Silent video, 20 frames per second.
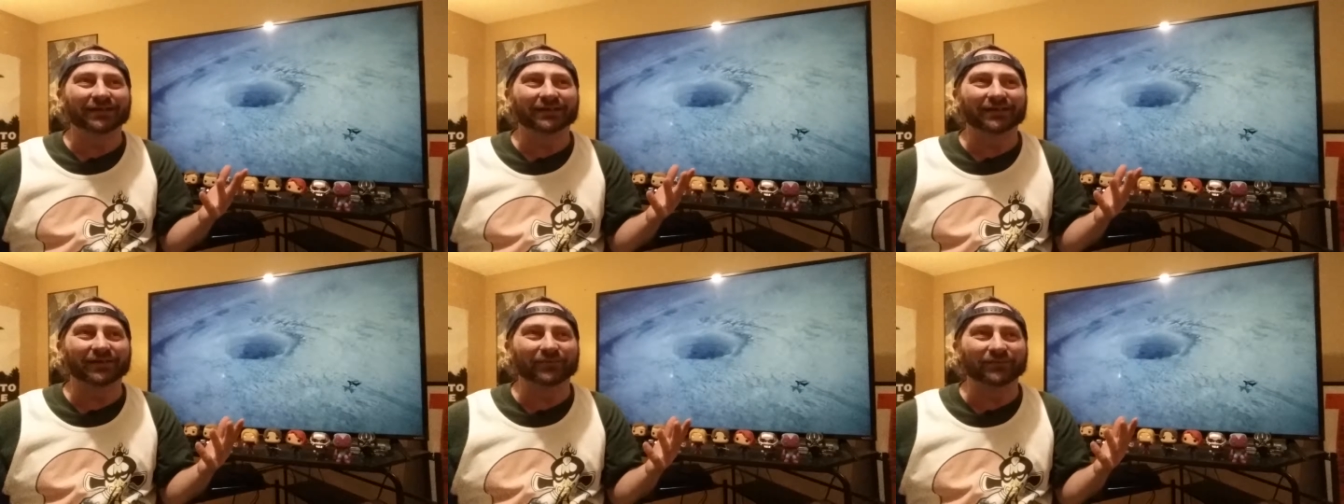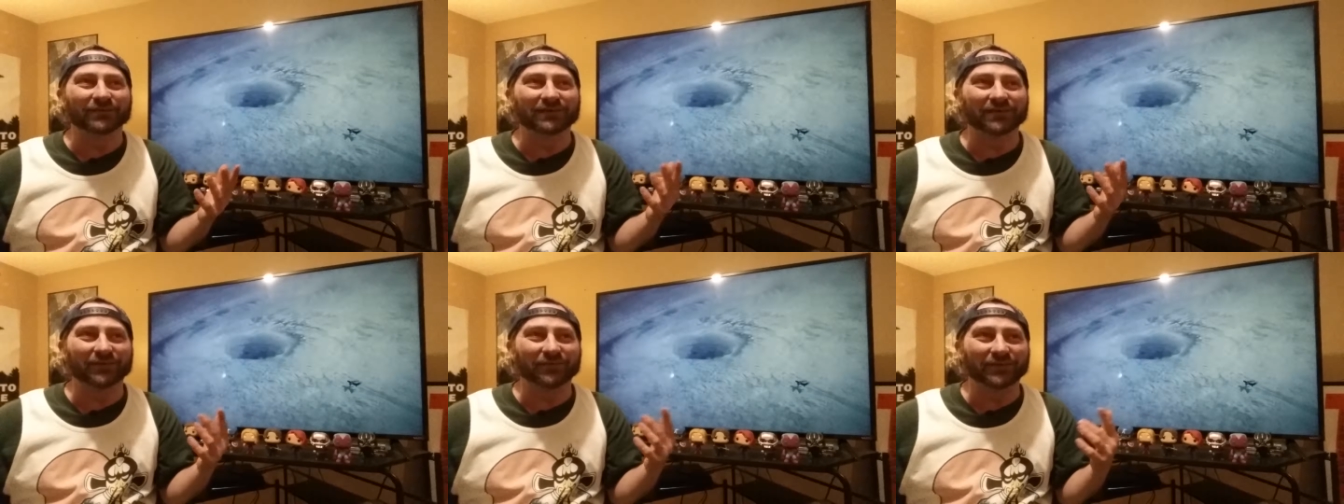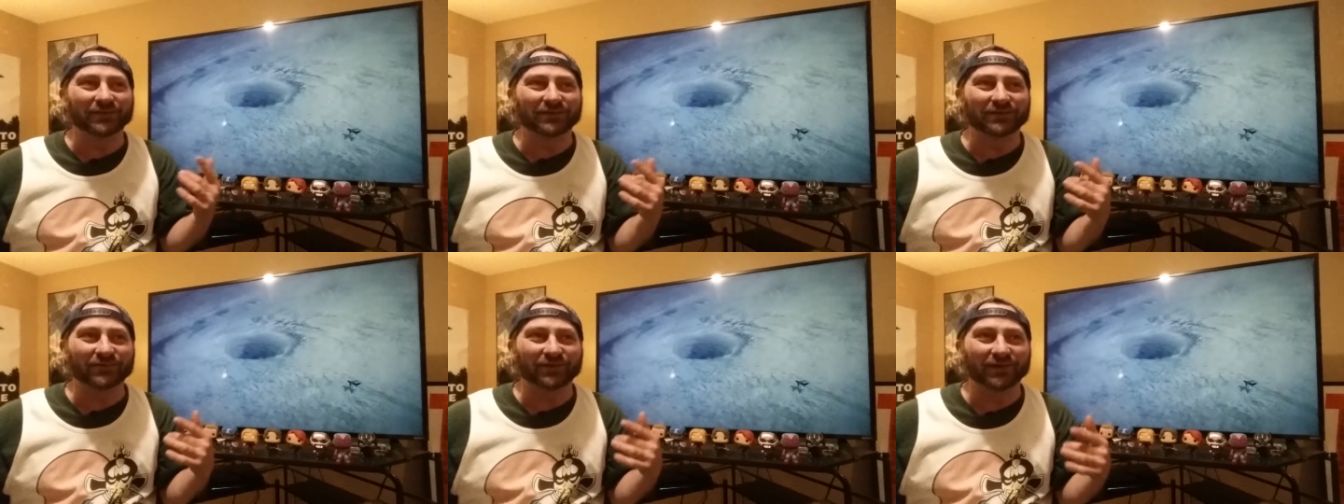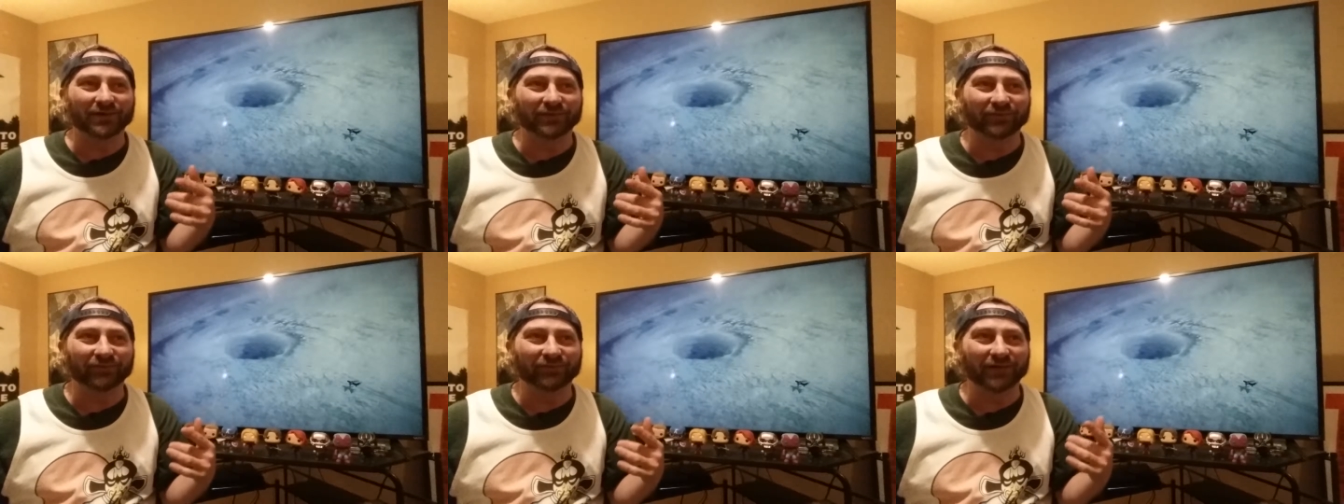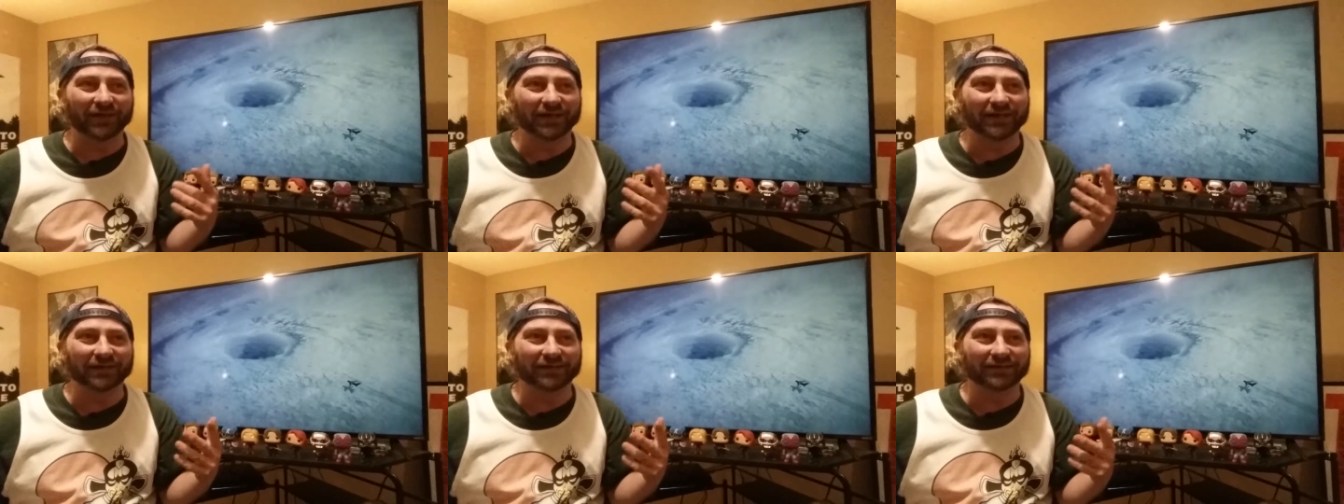that was always trying to
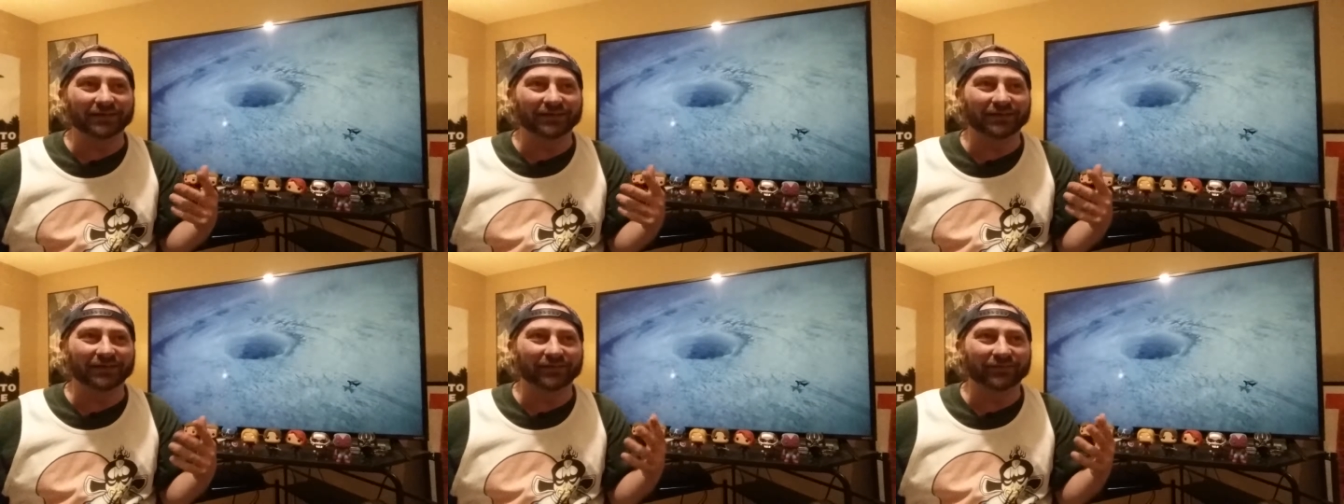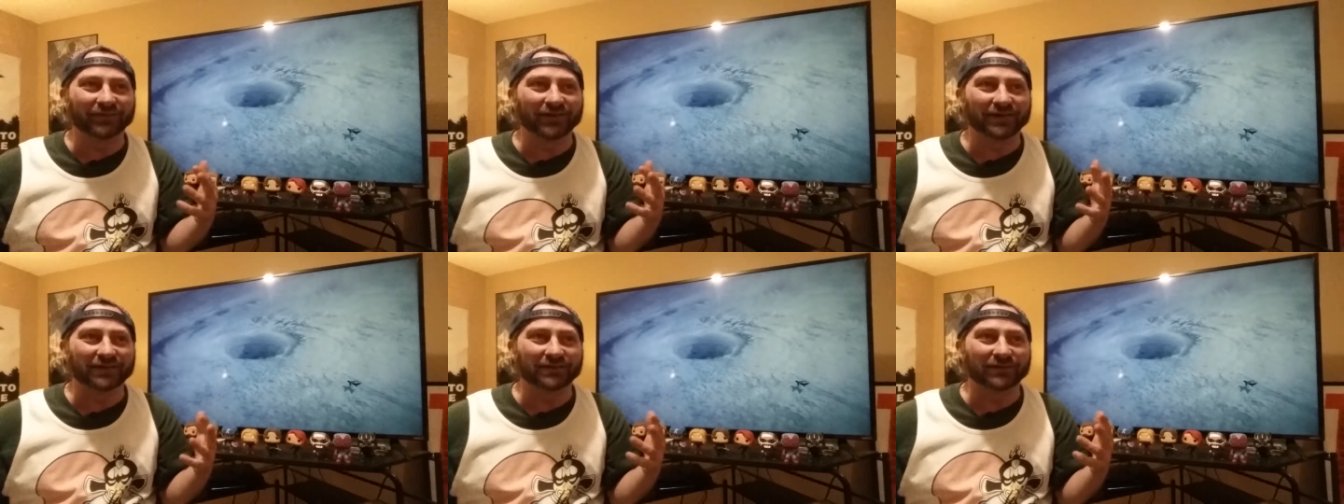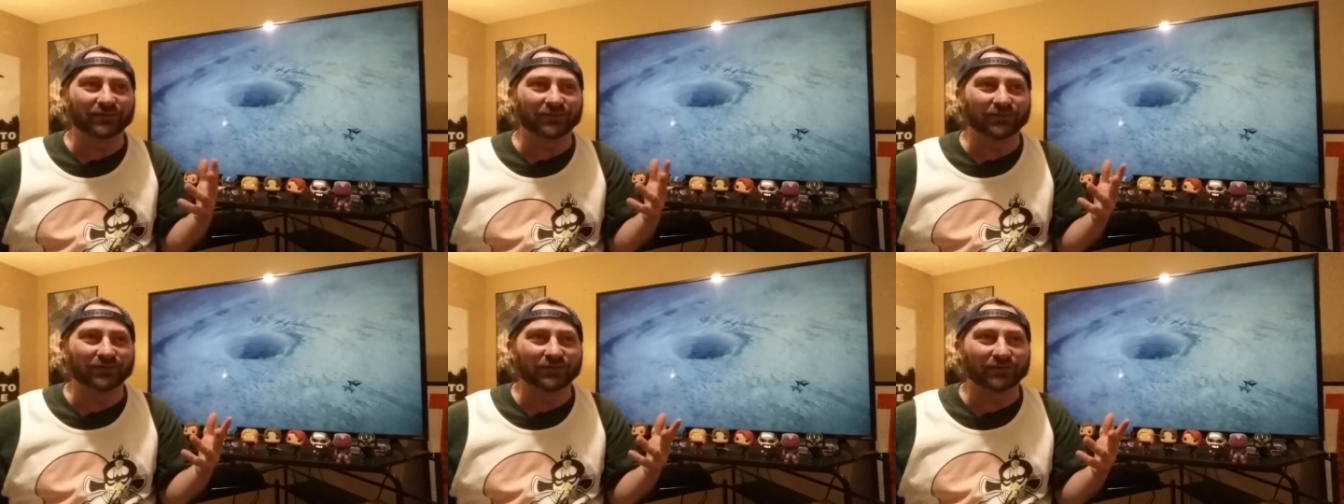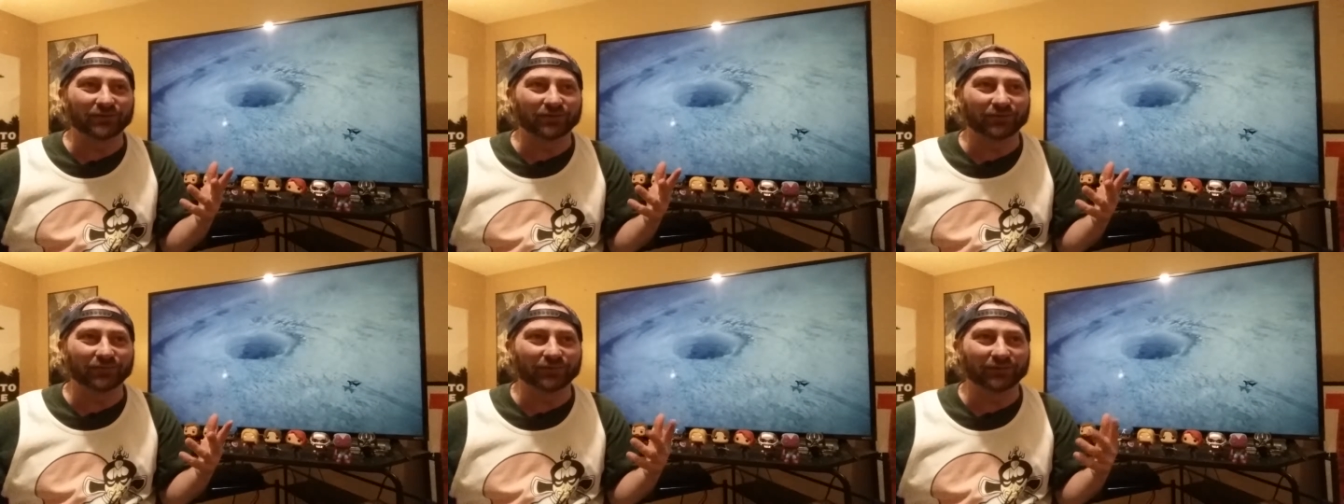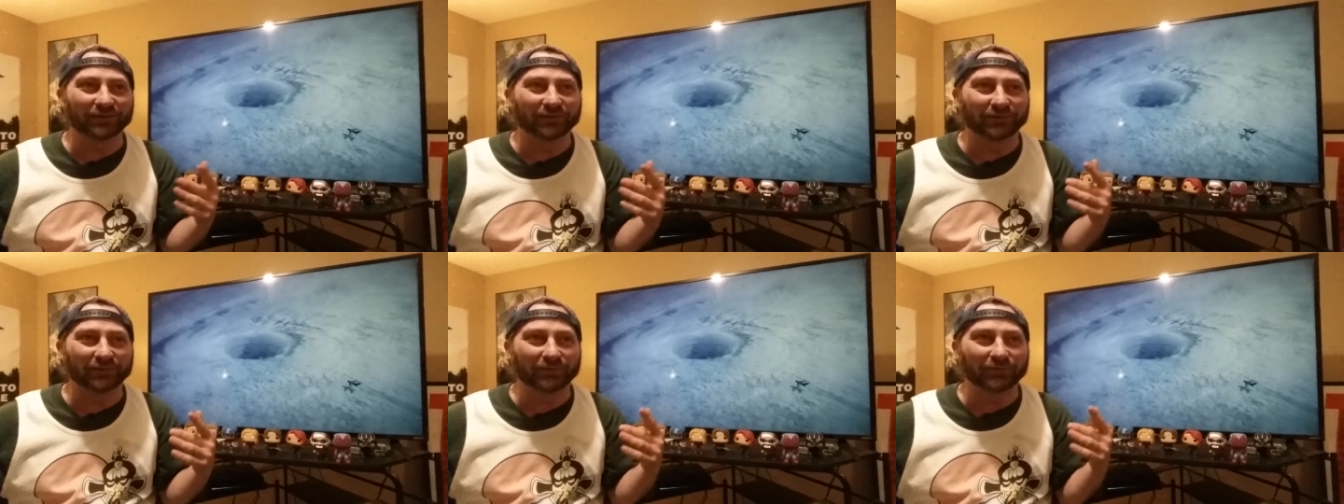find uh, Eliza Dushku
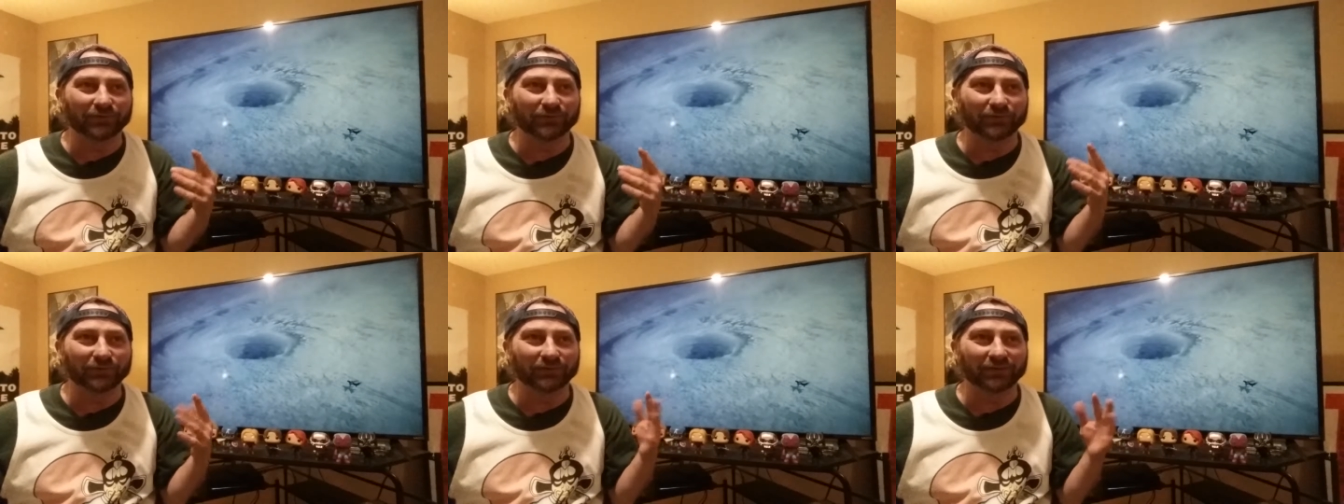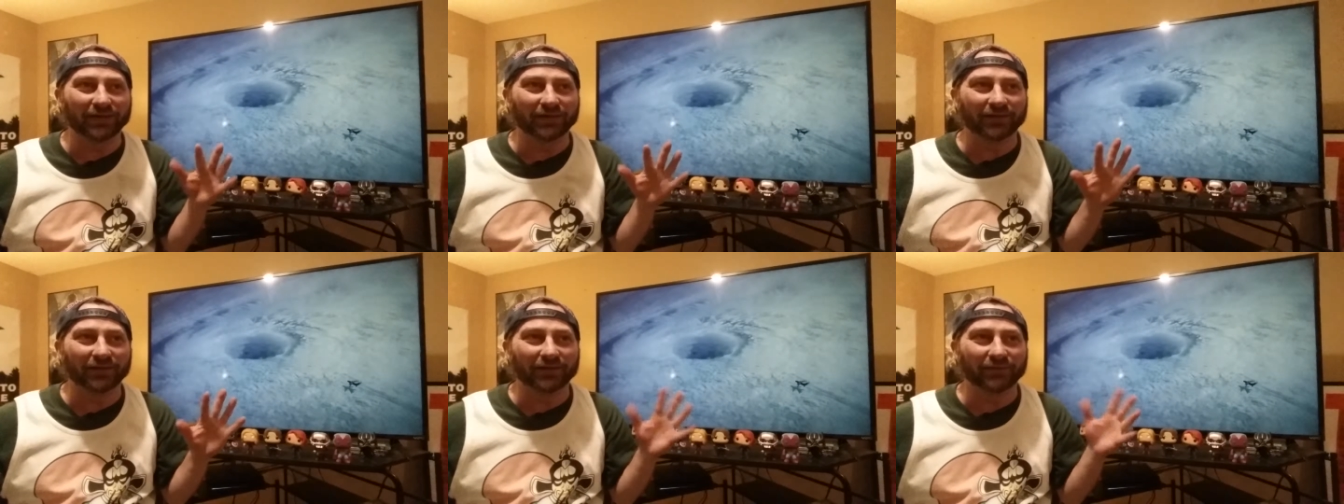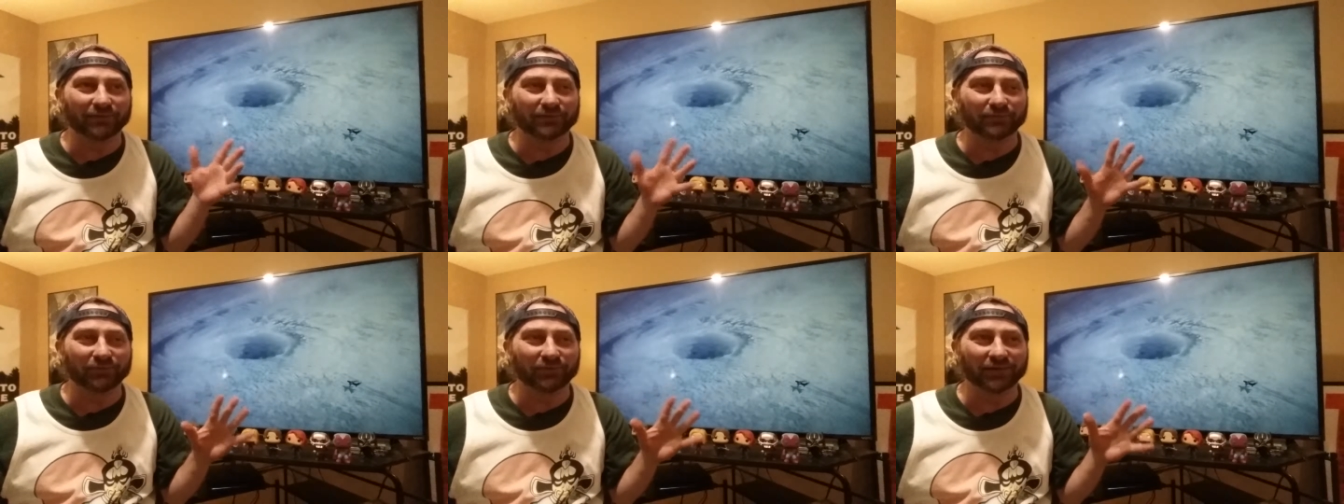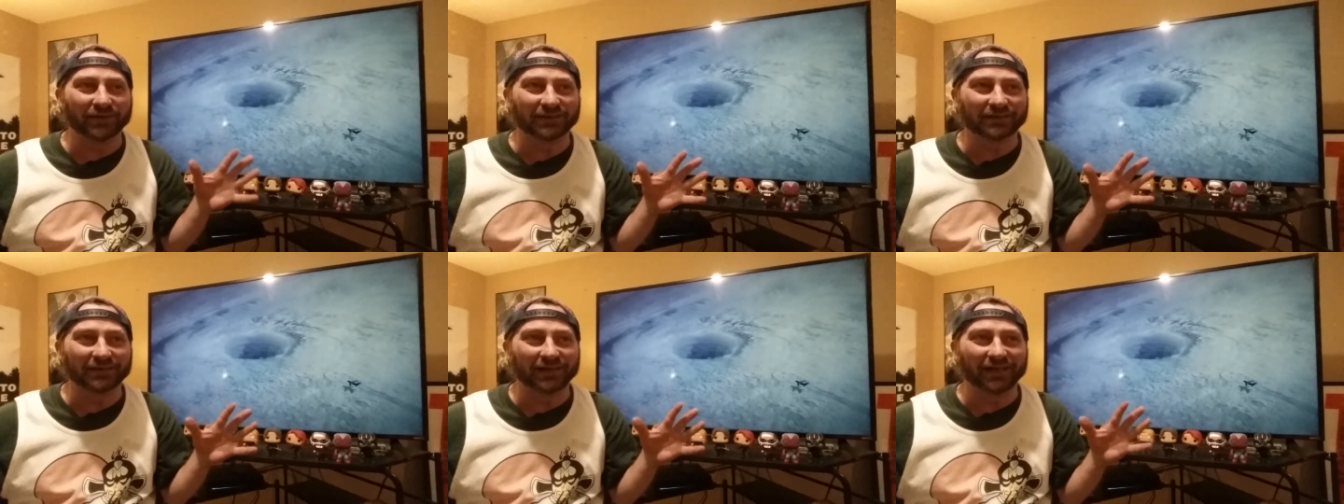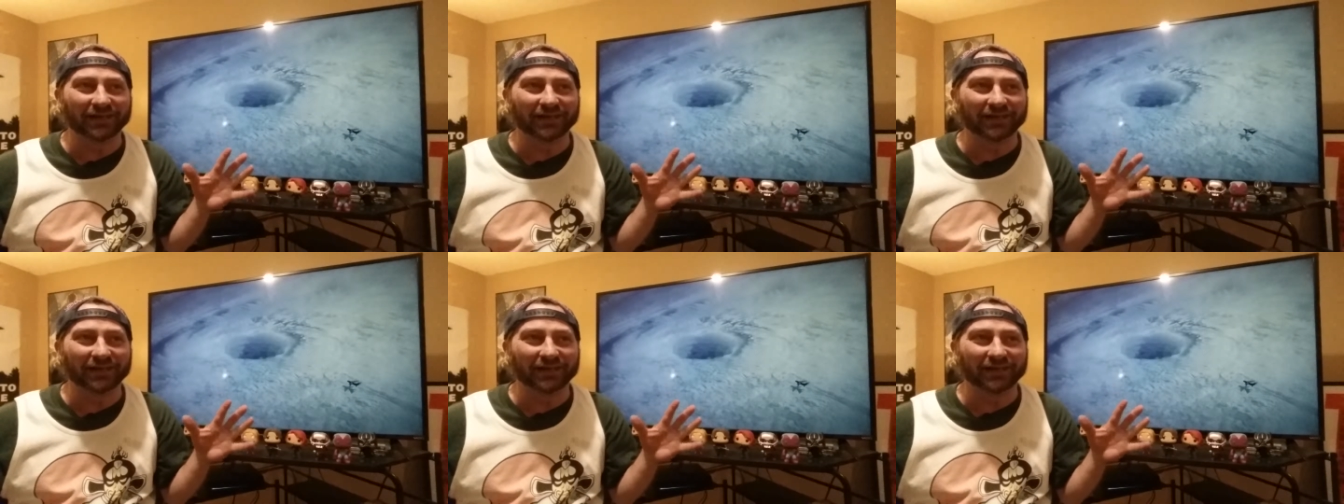in the whole Dollhouse place.